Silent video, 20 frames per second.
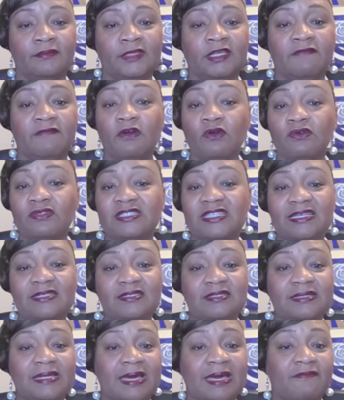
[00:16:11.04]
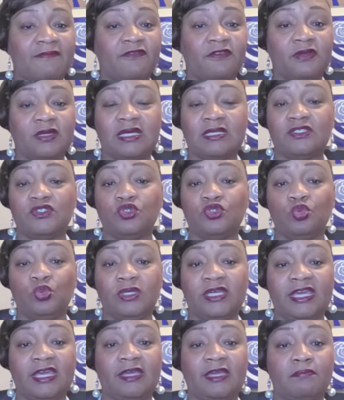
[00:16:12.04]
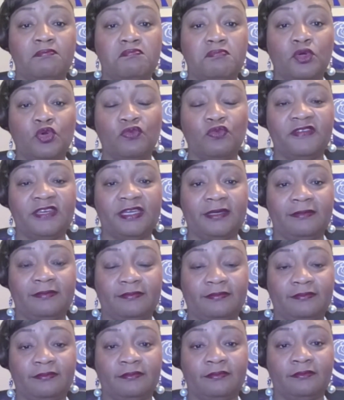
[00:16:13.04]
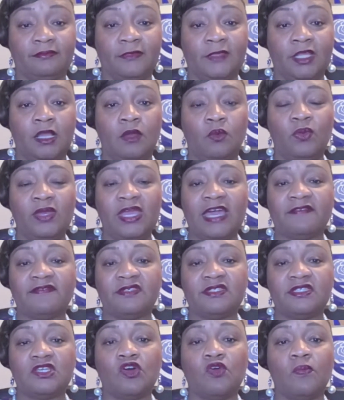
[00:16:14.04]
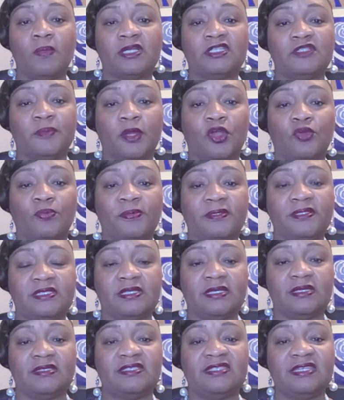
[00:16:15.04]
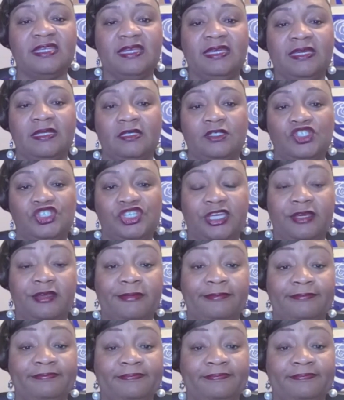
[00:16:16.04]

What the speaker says: Folks, it's time for us to get moving. We have so much purpose sitting in a chair.